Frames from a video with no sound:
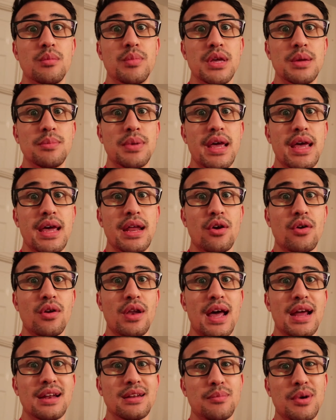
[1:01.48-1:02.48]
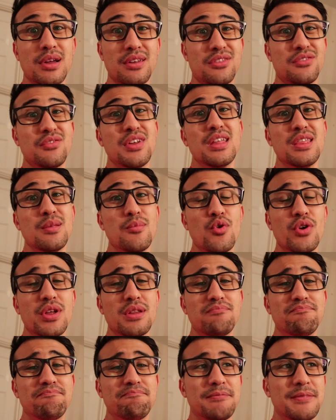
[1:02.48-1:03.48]
be playing online to about three in the
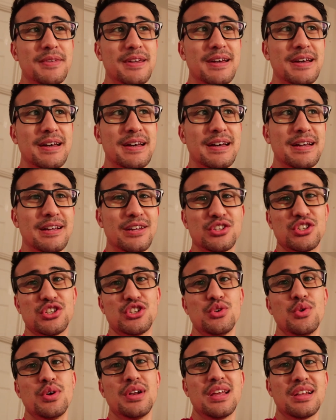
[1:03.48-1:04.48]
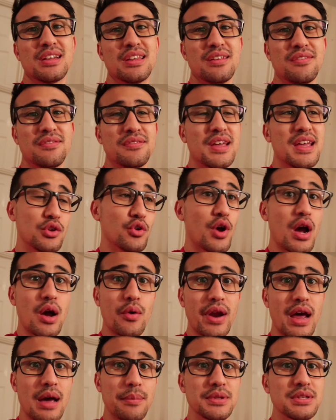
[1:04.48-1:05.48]
morning, because uh, it's so addictive. Don't know how
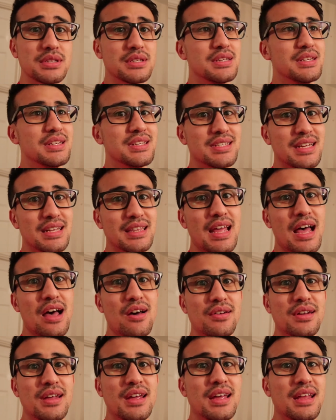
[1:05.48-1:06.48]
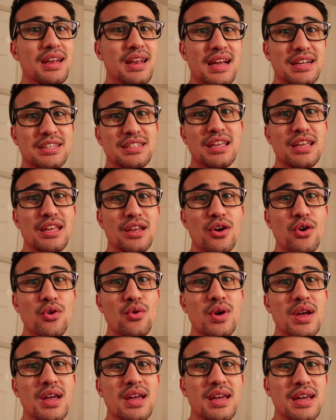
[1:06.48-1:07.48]
it happens. You sit down, next thing you
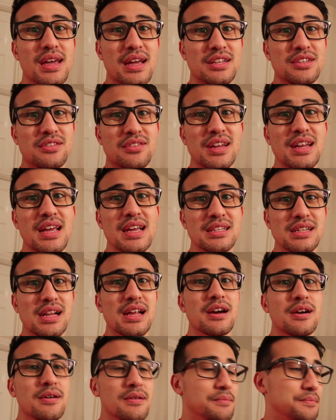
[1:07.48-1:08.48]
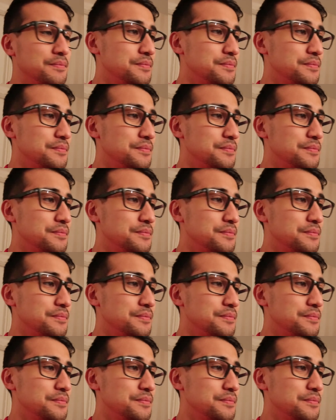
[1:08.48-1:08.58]
know, it's three days later.